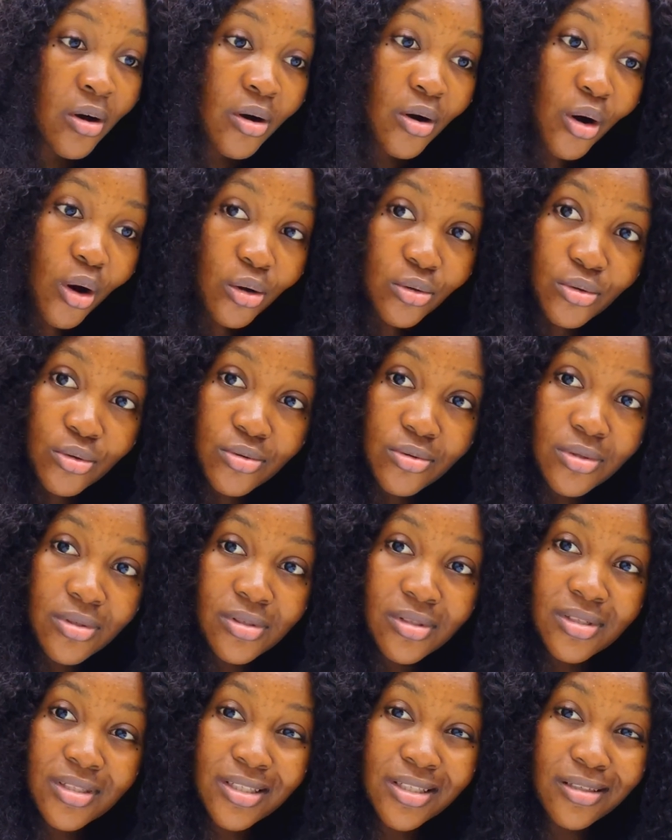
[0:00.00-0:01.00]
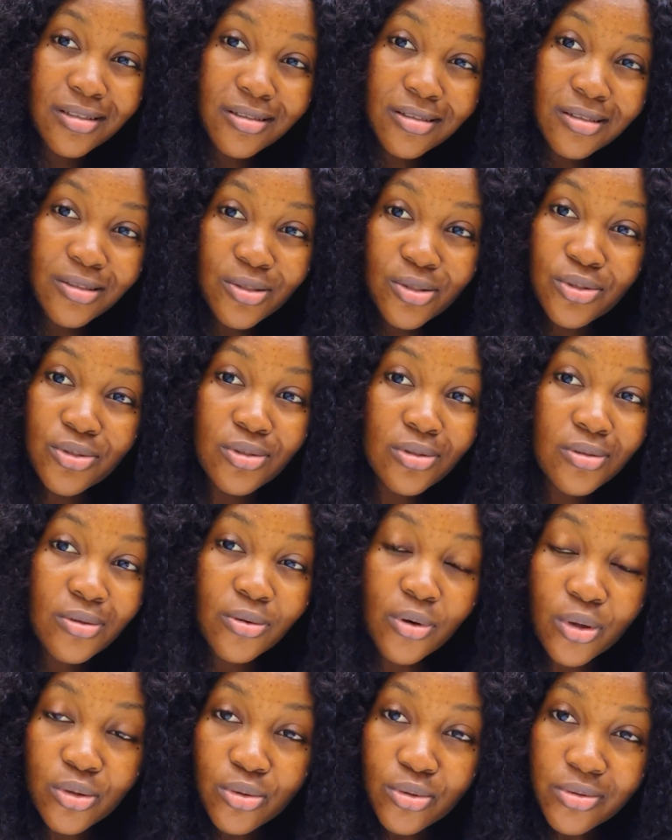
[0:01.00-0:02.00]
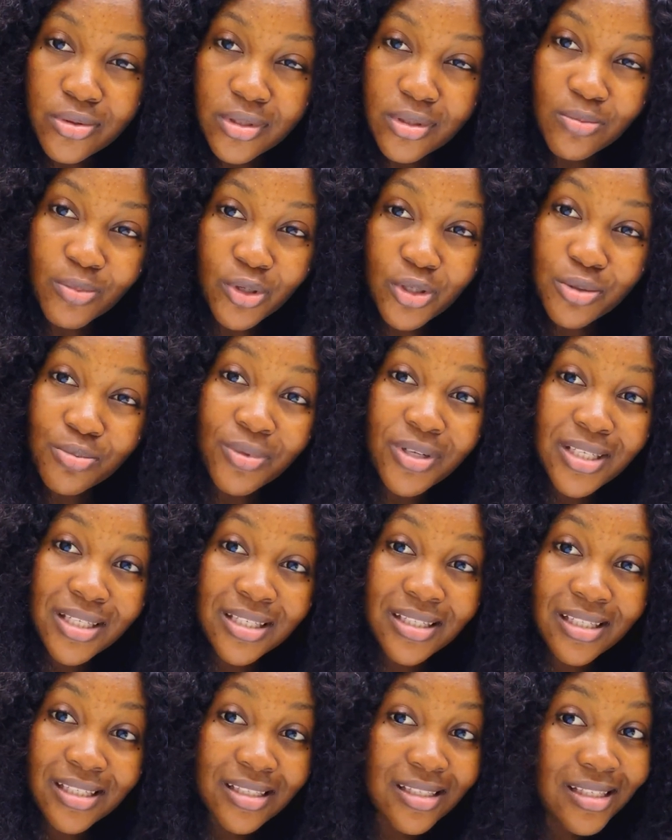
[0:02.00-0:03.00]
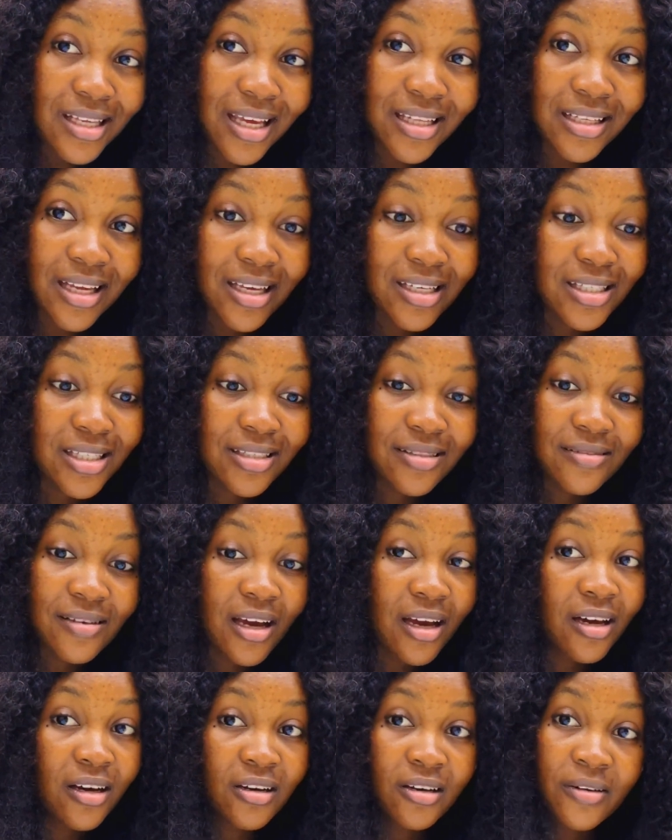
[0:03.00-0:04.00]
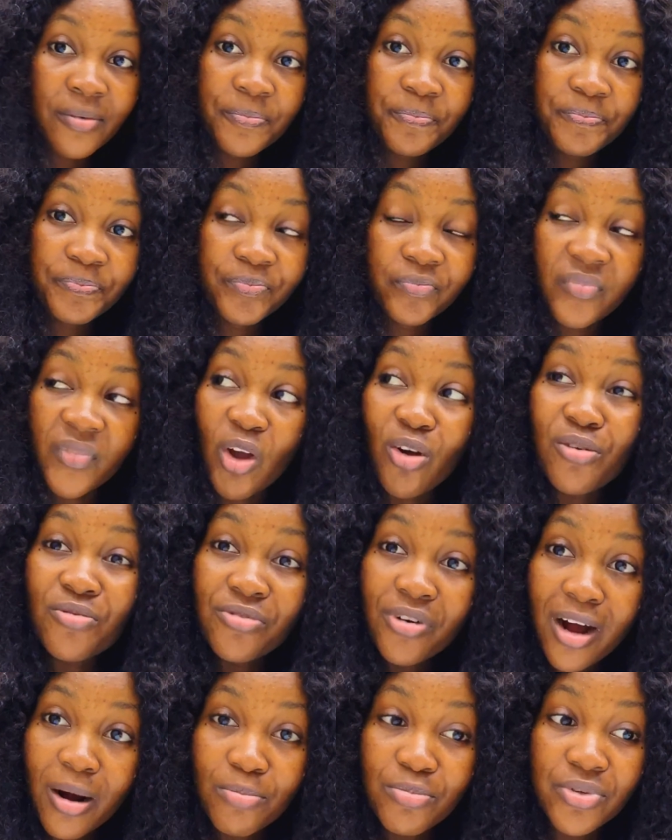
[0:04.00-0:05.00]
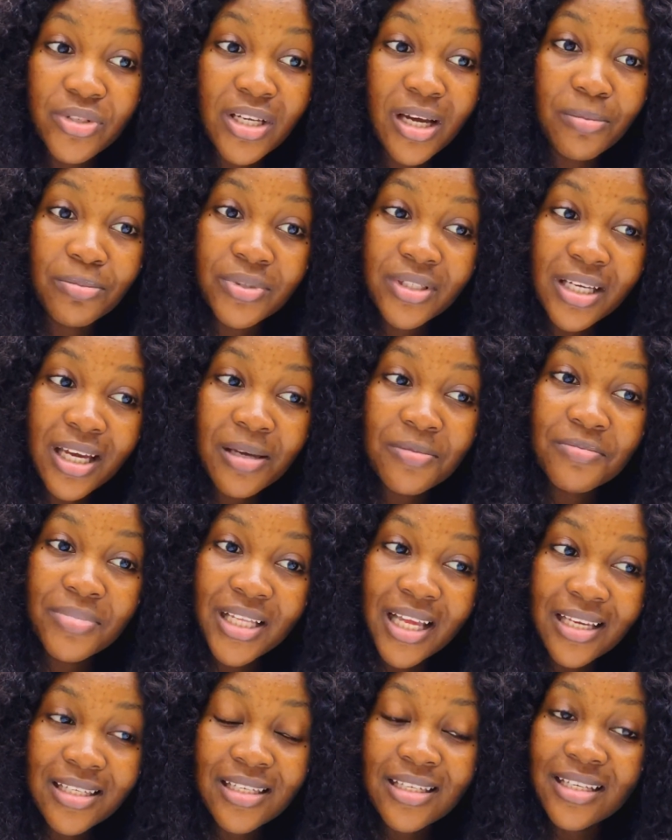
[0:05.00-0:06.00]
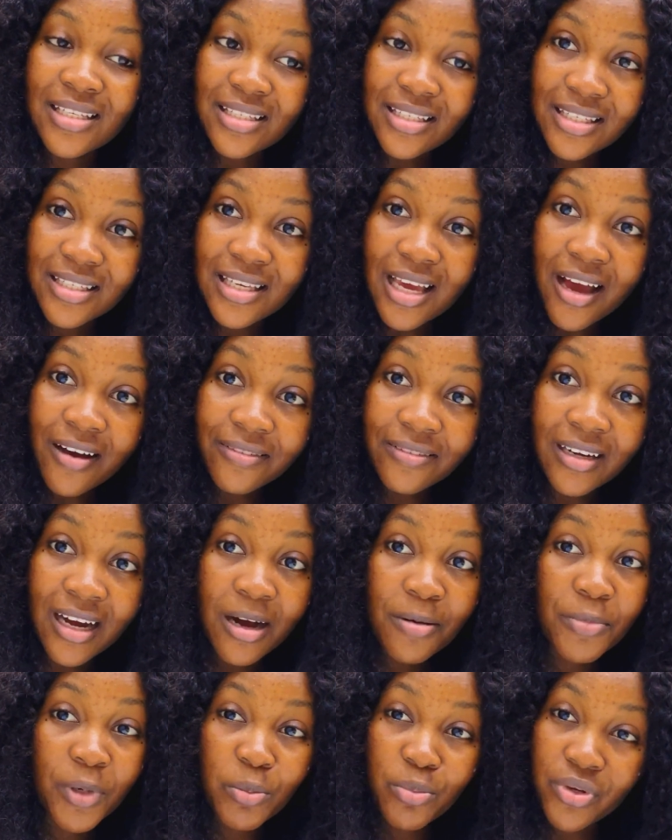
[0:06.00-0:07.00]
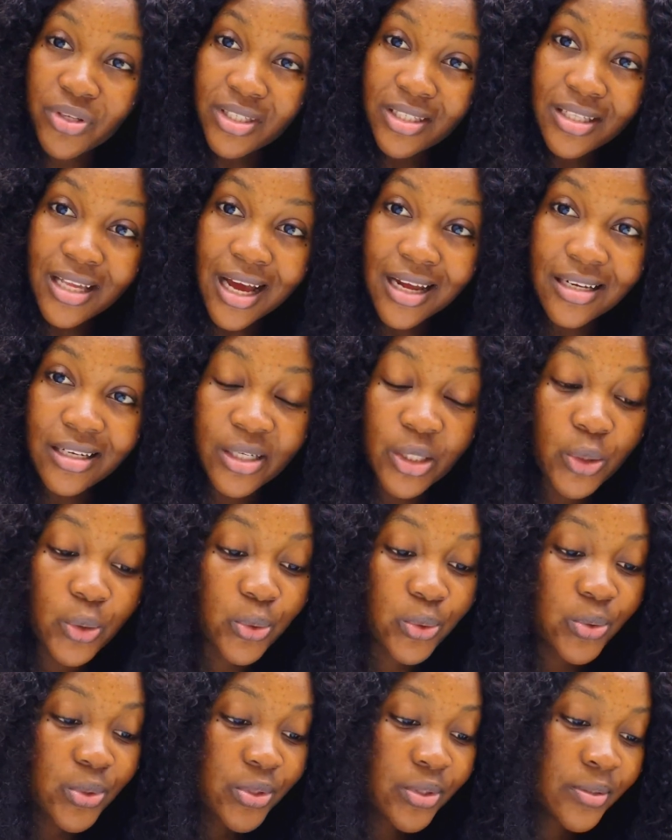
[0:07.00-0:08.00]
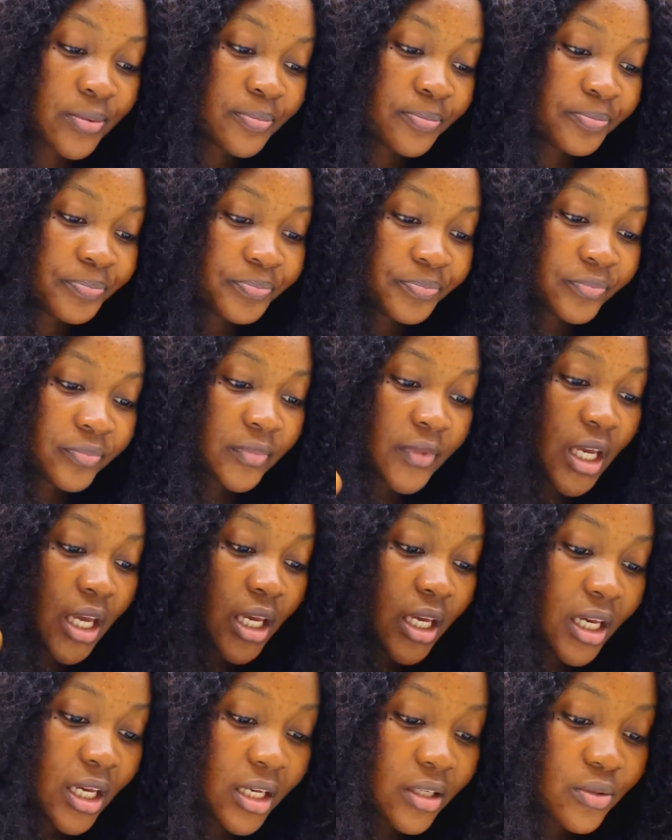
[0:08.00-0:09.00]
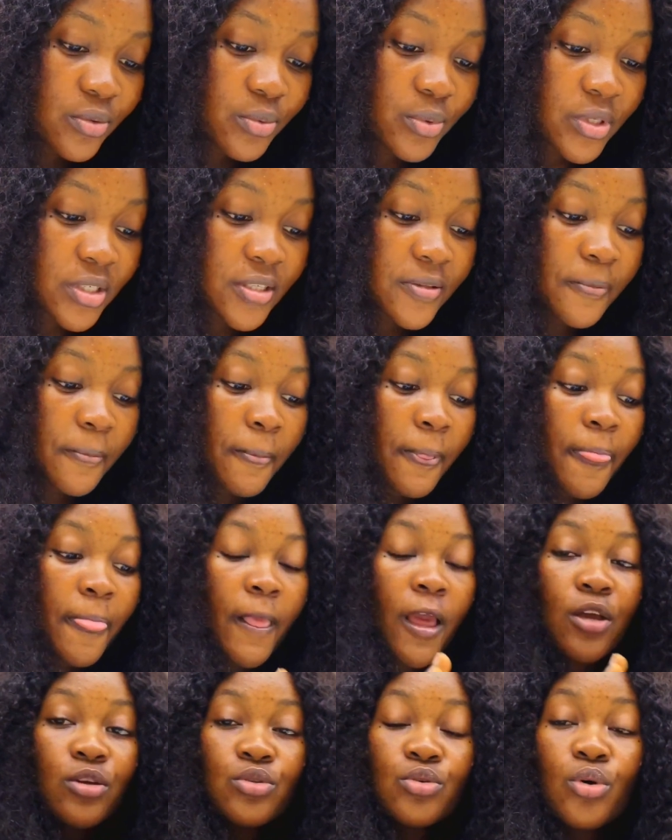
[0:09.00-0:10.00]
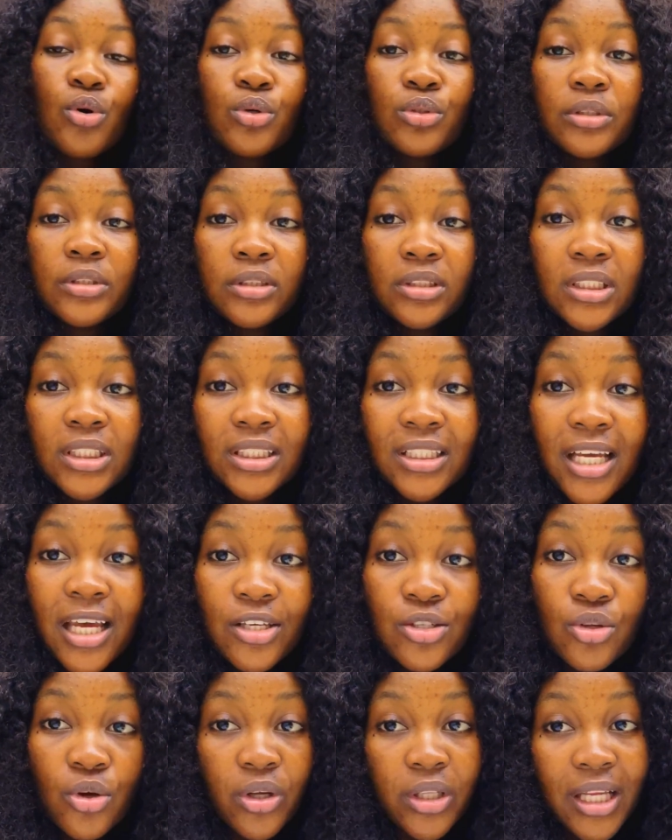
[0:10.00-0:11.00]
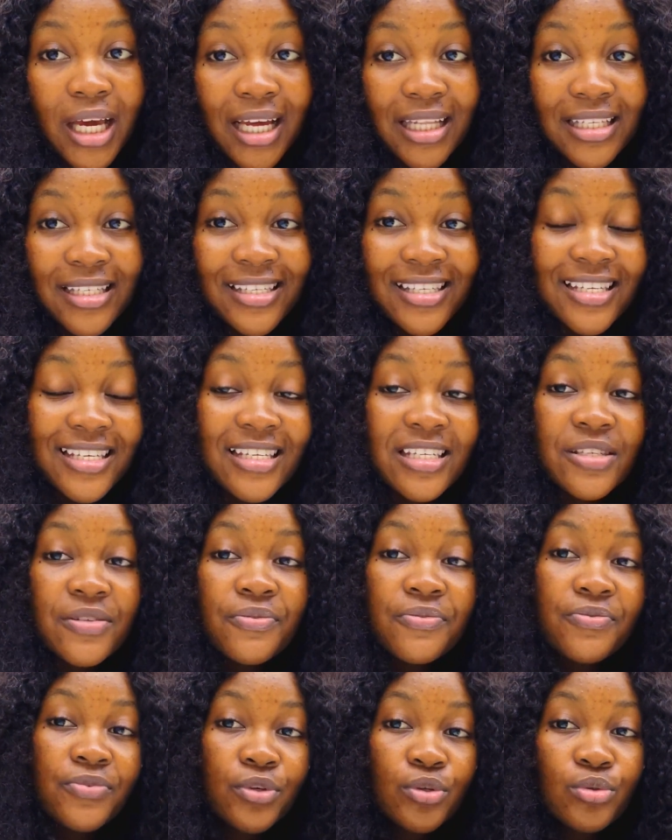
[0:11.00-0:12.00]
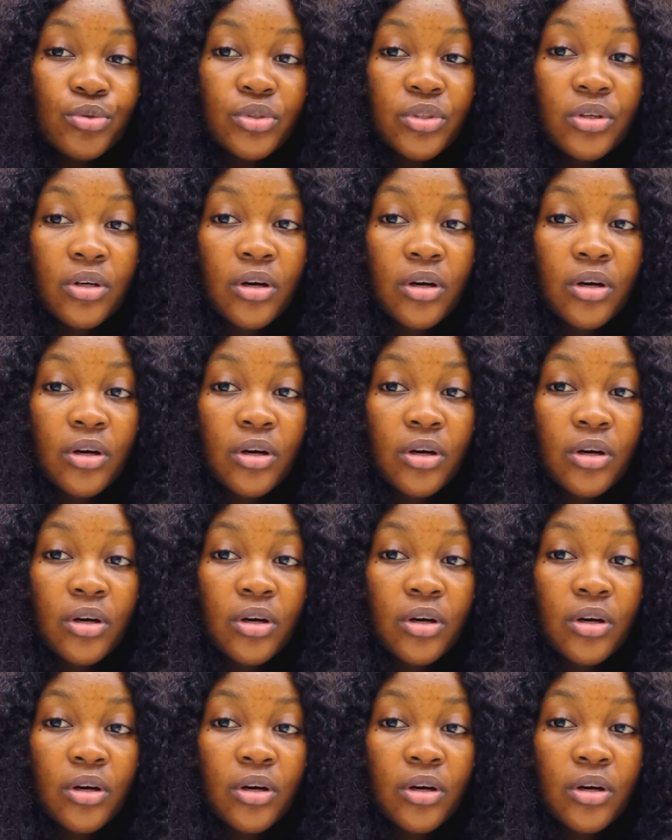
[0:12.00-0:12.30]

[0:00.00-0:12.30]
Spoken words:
all those chinkuni, all those small cities inside Nigeria, or even Abuja, it be like say they still have camera, but you see that Lagos. Anyways, so the next on our list is filled